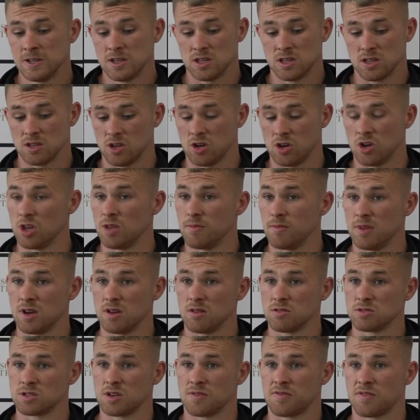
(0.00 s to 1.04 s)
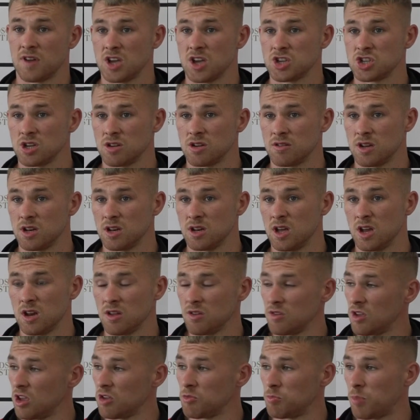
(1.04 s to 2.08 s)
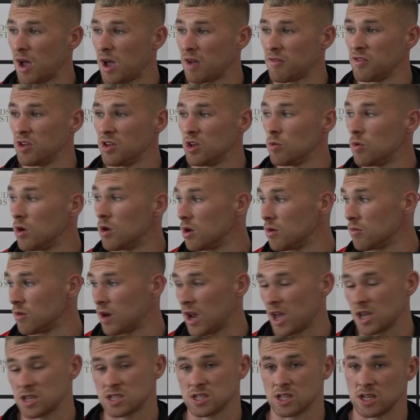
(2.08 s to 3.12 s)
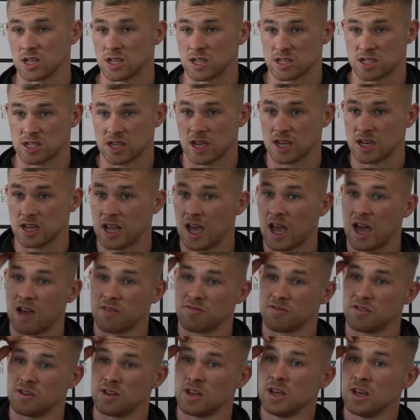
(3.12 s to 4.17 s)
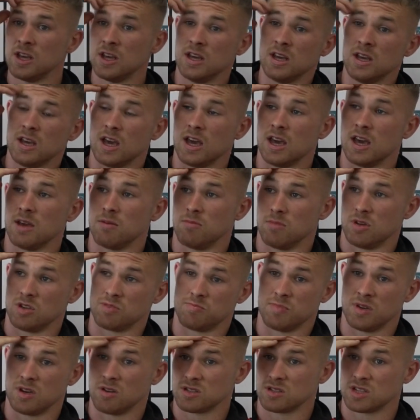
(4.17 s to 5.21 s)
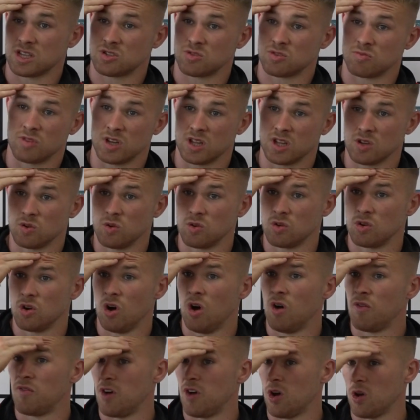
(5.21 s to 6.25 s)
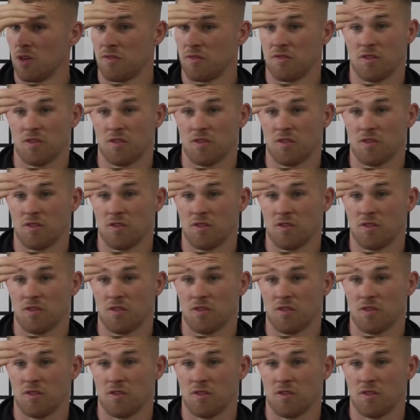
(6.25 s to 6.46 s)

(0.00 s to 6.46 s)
you know, your middles are fresher, and as backfield work were excellent in the second half, and as middles had some really good go forward. I